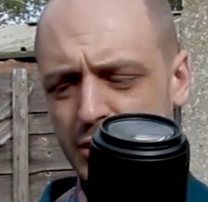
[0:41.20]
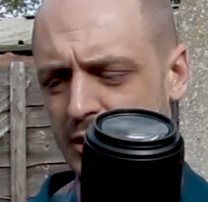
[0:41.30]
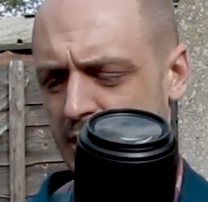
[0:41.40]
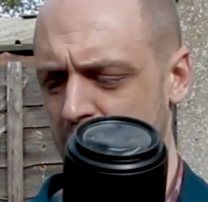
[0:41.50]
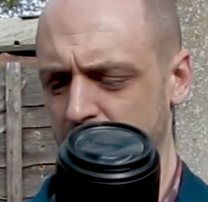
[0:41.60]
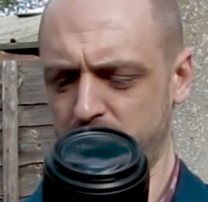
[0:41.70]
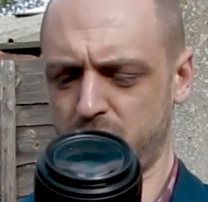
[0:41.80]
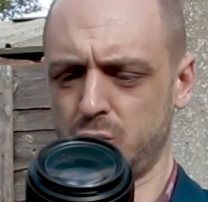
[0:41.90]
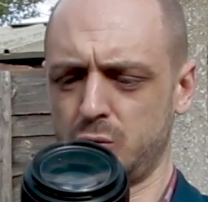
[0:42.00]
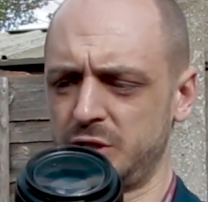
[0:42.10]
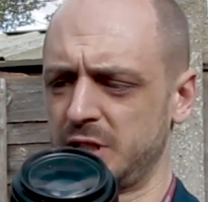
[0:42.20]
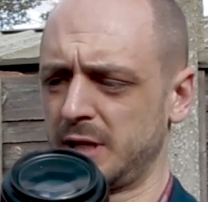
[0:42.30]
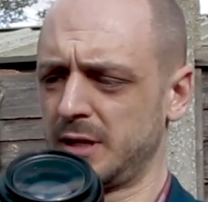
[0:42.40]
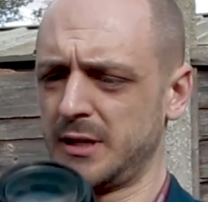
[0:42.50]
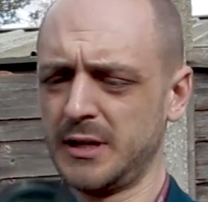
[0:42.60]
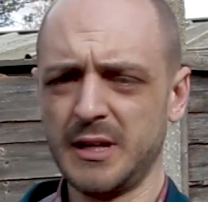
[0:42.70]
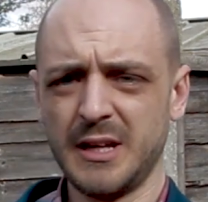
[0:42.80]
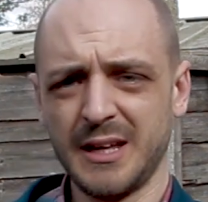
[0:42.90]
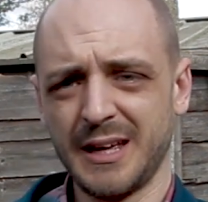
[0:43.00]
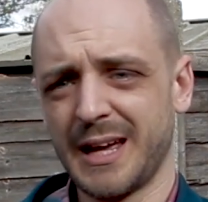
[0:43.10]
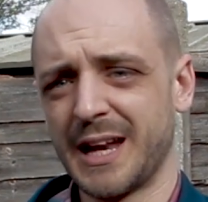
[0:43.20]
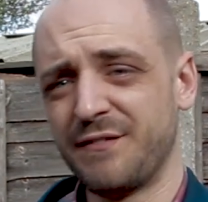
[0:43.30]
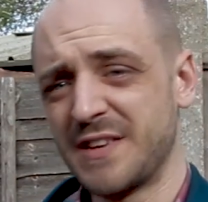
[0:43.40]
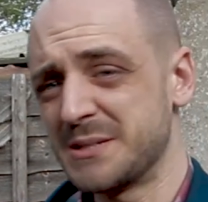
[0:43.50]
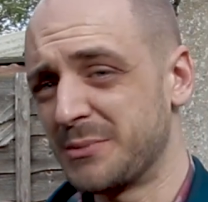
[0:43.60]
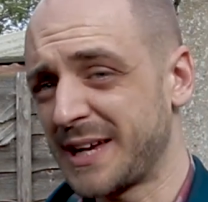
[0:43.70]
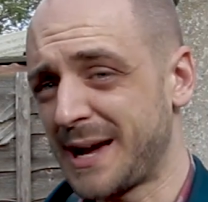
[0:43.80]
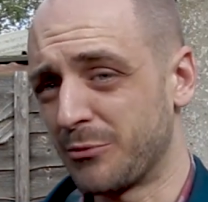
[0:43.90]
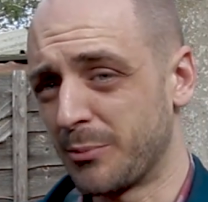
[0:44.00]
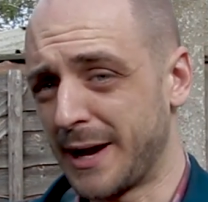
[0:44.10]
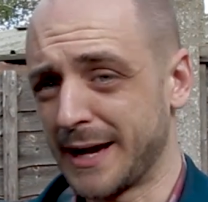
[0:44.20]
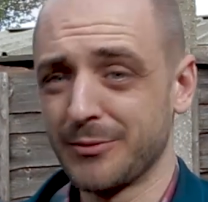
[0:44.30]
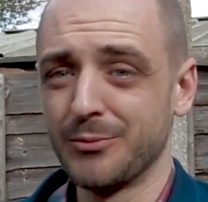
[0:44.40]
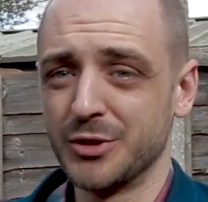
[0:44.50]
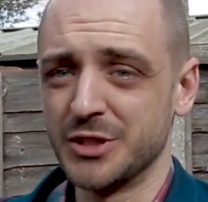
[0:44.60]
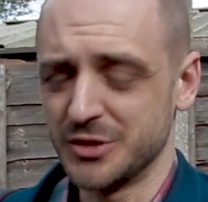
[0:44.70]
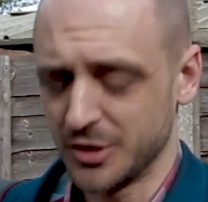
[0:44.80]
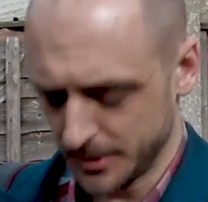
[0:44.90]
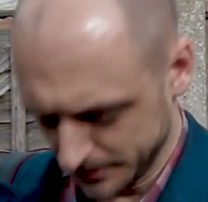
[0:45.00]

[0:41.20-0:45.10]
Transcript: but a lot shorter, and it fits in my camera bag, which is good.